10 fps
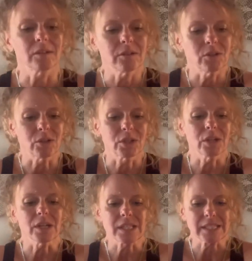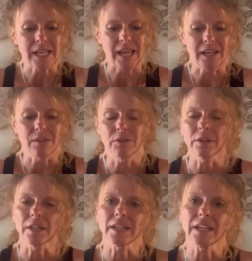your cook set. If
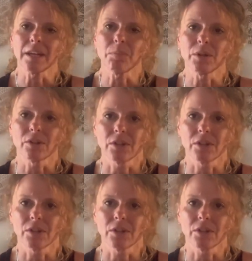you can keep your